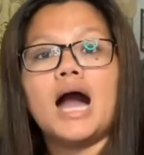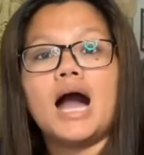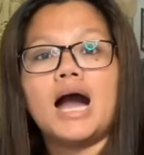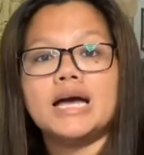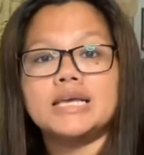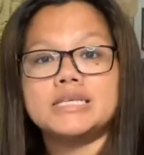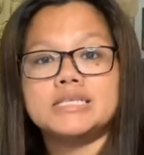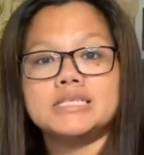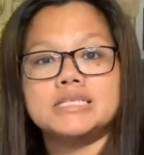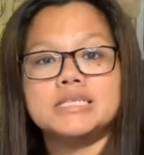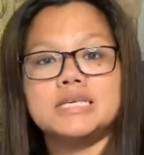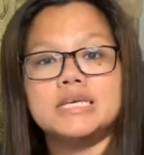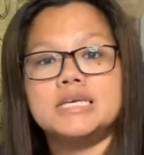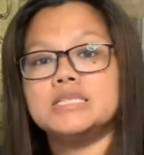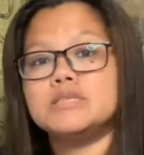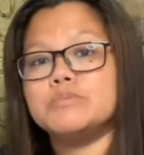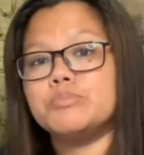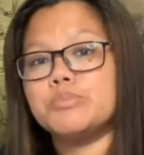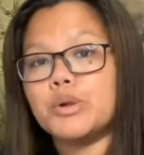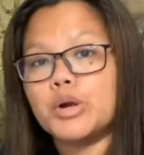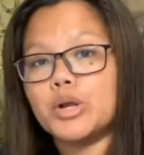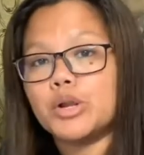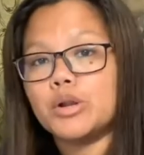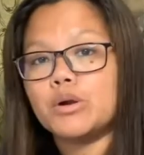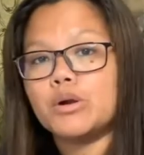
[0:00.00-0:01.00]
as these
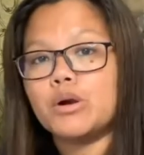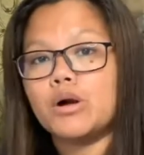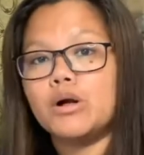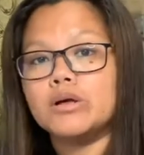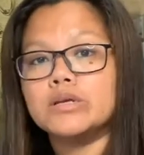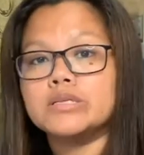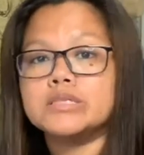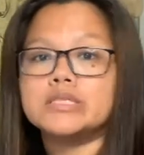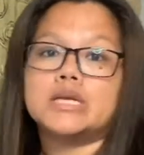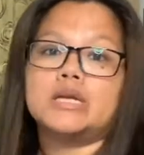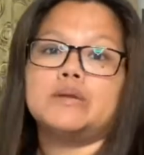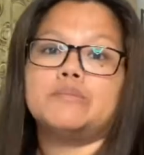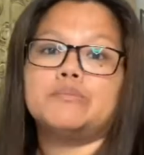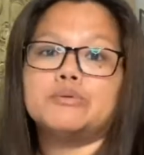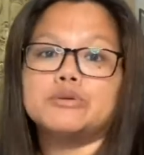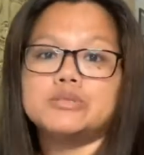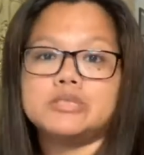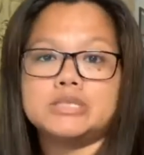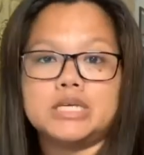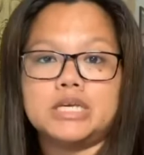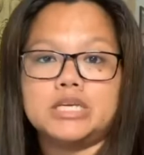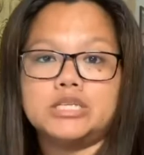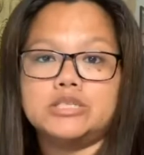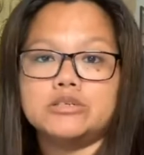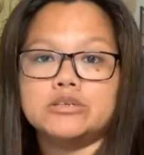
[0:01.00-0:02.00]
protocols and
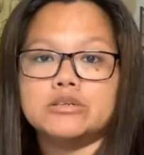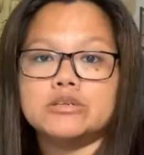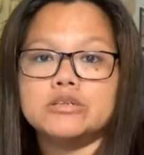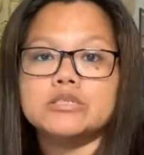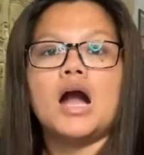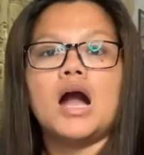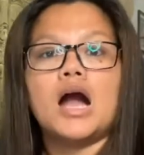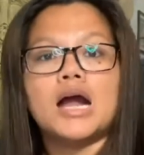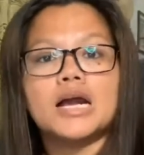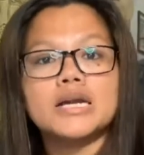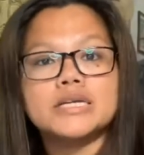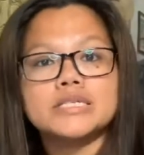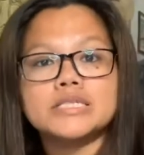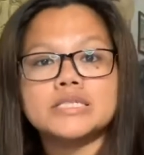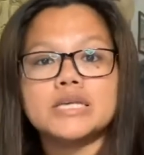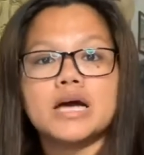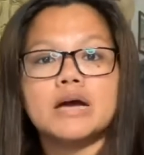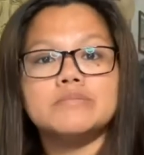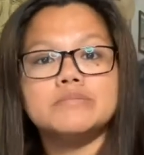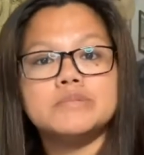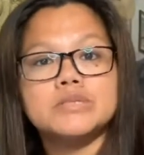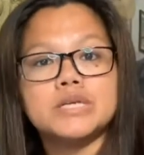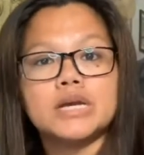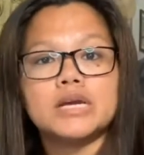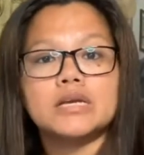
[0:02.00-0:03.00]
procedures are
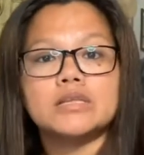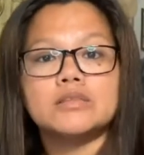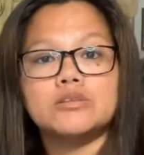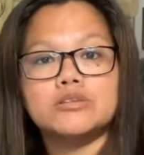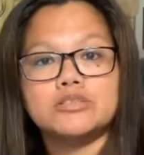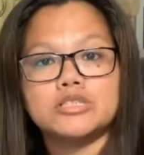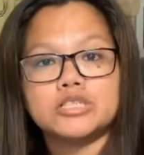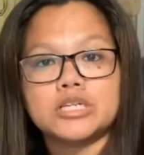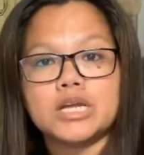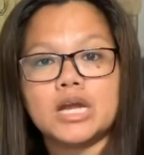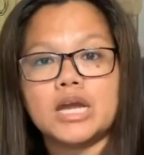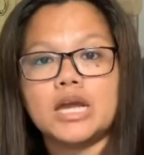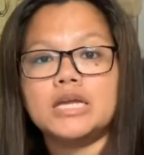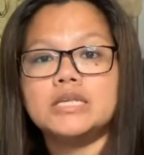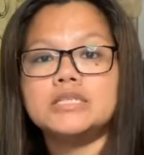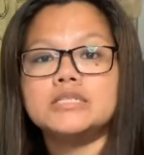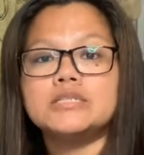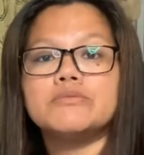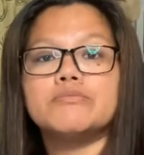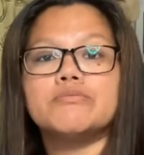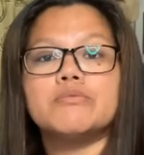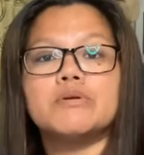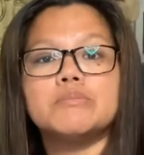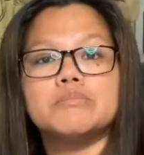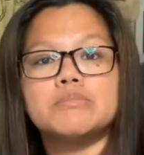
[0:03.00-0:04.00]
subject to
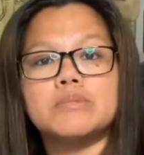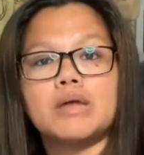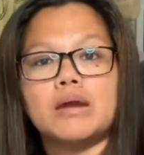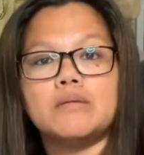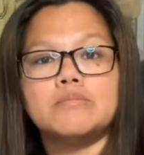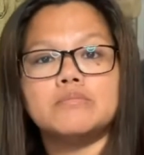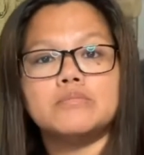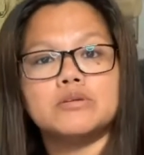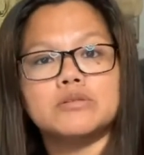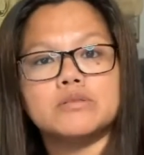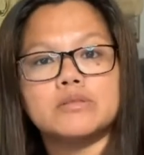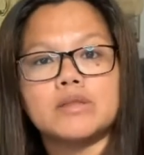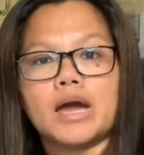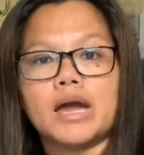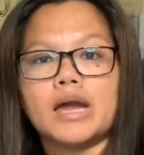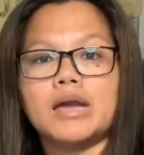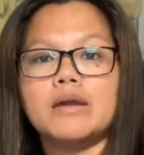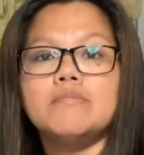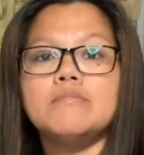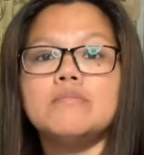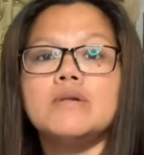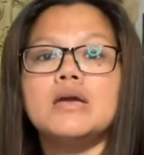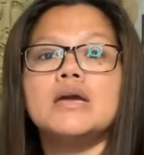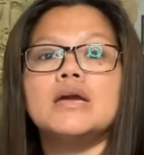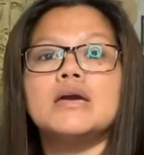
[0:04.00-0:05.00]
change from time to
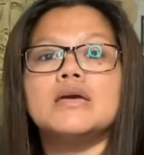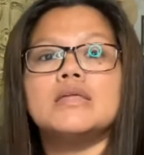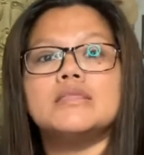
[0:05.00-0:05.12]
time.